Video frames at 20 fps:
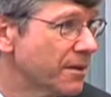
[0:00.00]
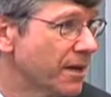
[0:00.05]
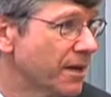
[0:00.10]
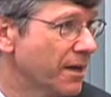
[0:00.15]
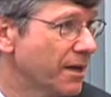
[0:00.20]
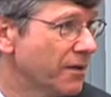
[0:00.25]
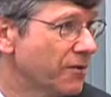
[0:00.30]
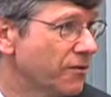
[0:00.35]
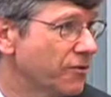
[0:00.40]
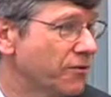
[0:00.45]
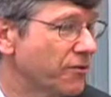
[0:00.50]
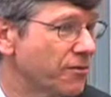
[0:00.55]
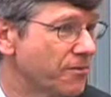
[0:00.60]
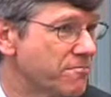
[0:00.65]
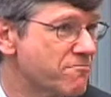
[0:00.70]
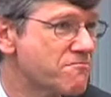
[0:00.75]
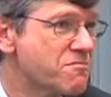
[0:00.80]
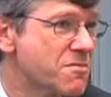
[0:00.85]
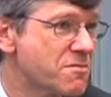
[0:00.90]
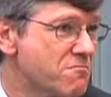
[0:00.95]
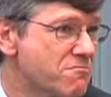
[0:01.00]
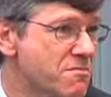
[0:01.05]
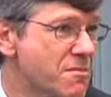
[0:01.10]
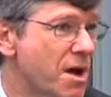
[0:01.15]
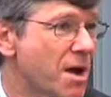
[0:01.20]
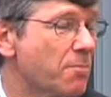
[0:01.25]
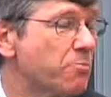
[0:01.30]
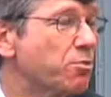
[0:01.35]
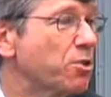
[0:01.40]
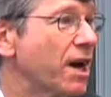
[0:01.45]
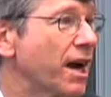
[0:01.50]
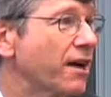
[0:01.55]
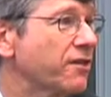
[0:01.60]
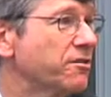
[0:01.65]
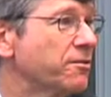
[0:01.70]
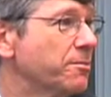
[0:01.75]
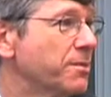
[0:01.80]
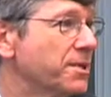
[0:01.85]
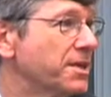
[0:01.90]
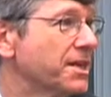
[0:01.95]
is
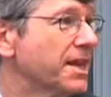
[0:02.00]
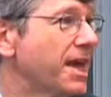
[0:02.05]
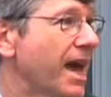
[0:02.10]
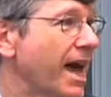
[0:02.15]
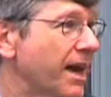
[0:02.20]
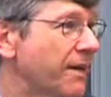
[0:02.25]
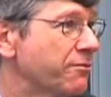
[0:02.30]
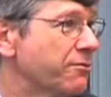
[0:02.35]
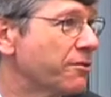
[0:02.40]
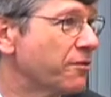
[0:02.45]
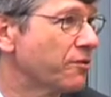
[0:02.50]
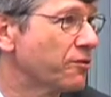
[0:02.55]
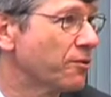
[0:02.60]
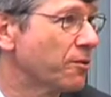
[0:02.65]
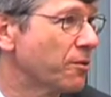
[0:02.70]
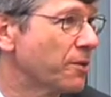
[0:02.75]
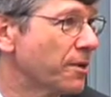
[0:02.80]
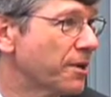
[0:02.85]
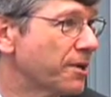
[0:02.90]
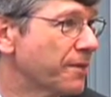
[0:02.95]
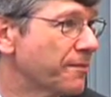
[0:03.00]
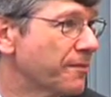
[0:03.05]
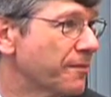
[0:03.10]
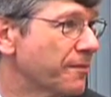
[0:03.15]
approximately half the story.